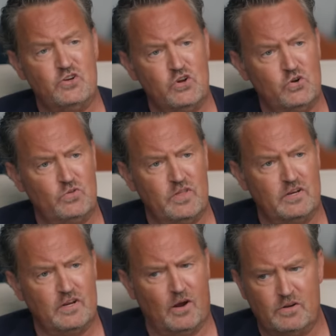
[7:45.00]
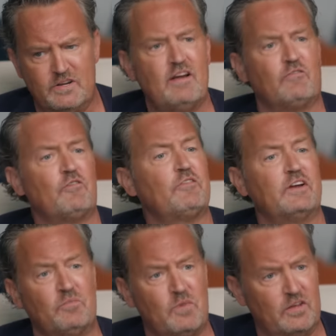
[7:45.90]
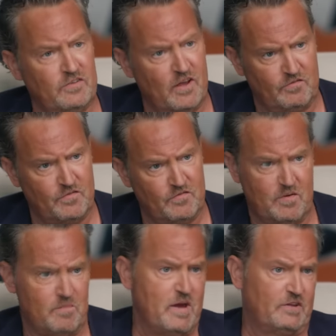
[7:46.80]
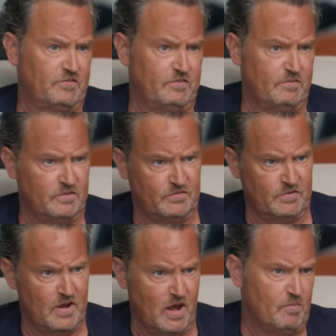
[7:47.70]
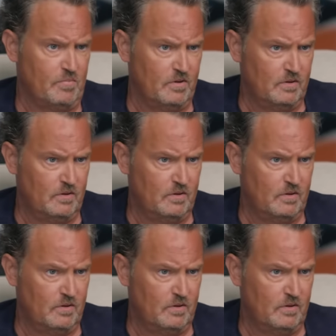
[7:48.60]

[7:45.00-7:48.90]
knew that I would never forgive myself if I messed this up.